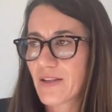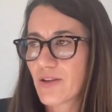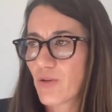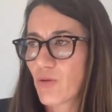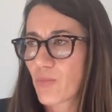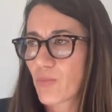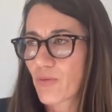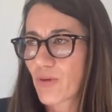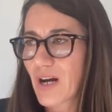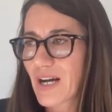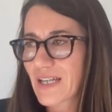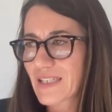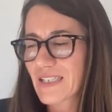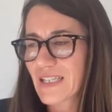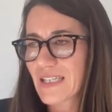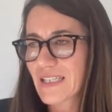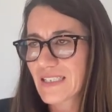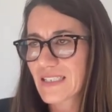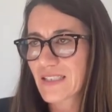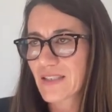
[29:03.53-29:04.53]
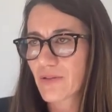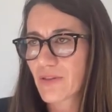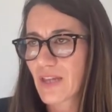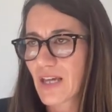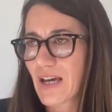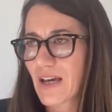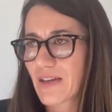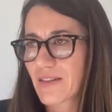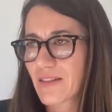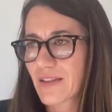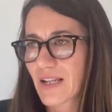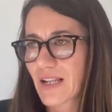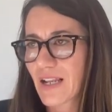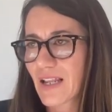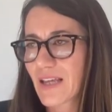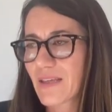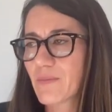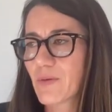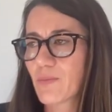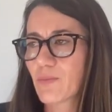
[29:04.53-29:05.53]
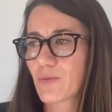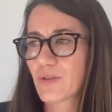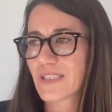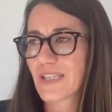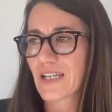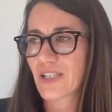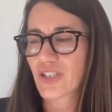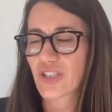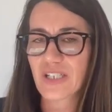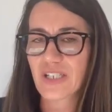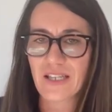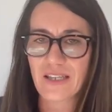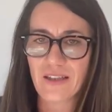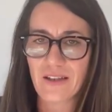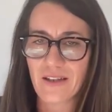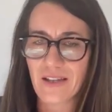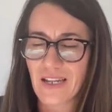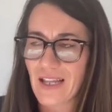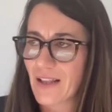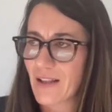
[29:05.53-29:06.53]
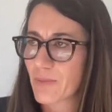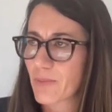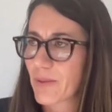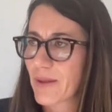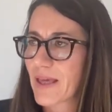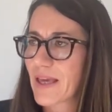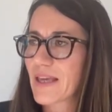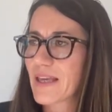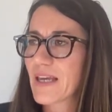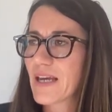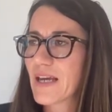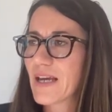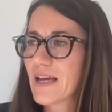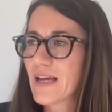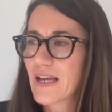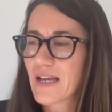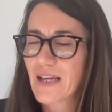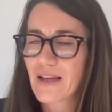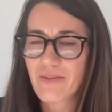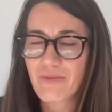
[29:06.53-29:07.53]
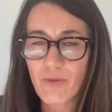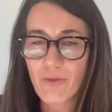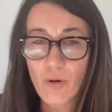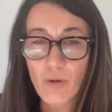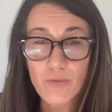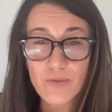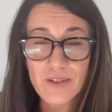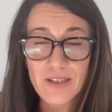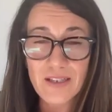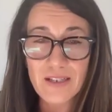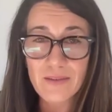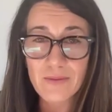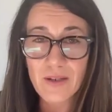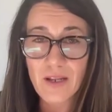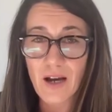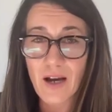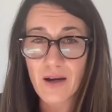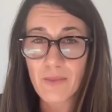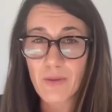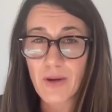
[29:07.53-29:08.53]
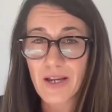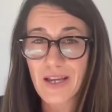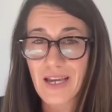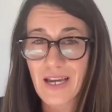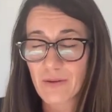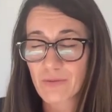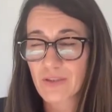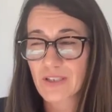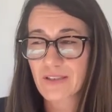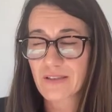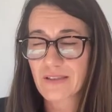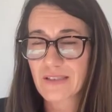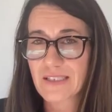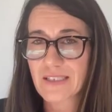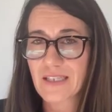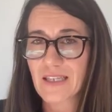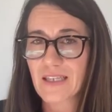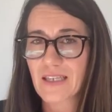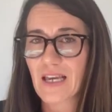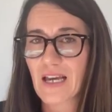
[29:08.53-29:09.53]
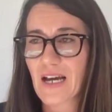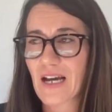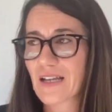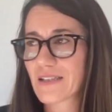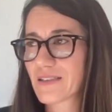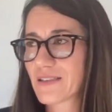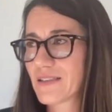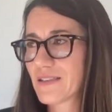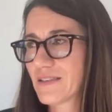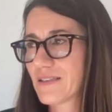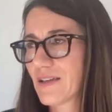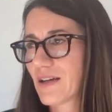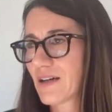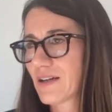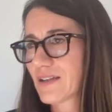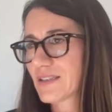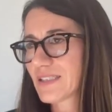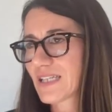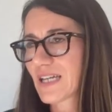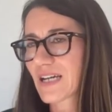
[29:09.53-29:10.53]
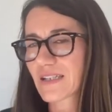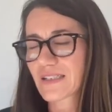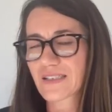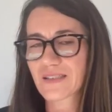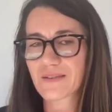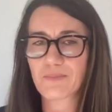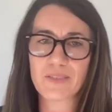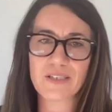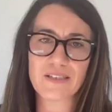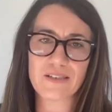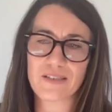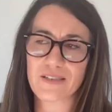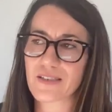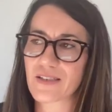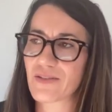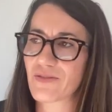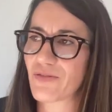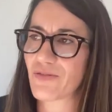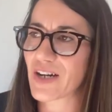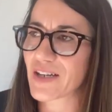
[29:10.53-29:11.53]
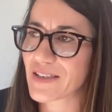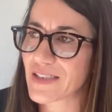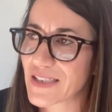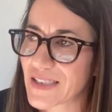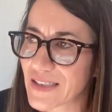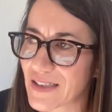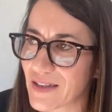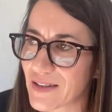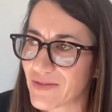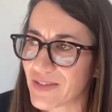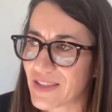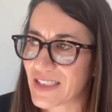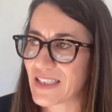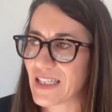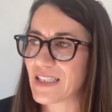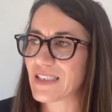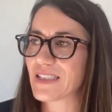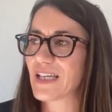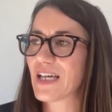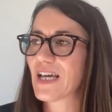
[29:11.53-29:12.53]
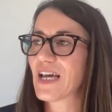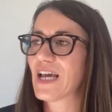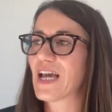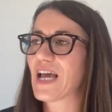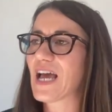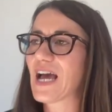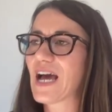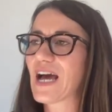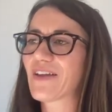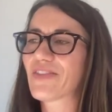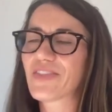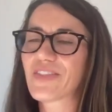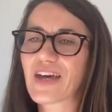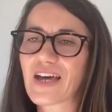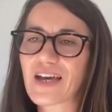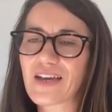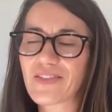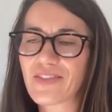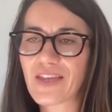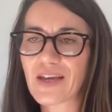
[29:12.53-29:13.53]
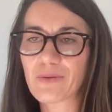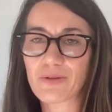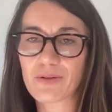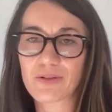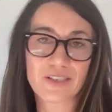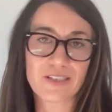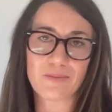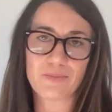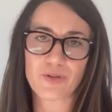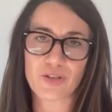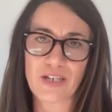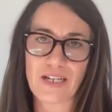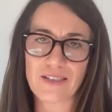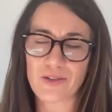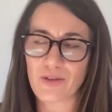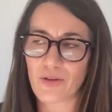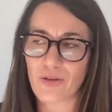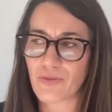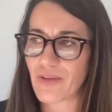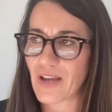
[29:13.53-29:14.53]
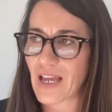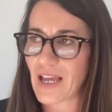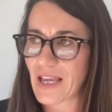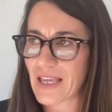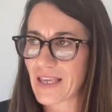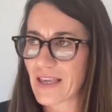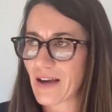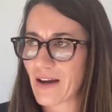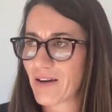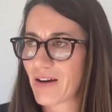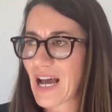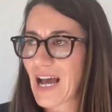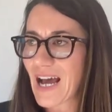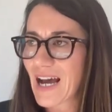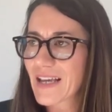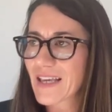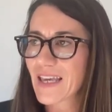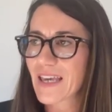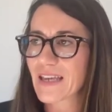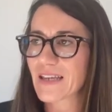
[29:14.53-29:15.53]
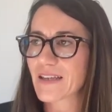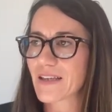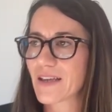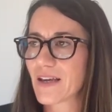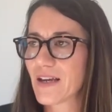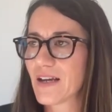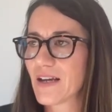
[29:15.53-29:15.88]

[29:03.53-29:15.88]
your practice. So there, the claimant was actually an LLP involved in accountancy and tax and business advice services. And there they were the subject of a hacking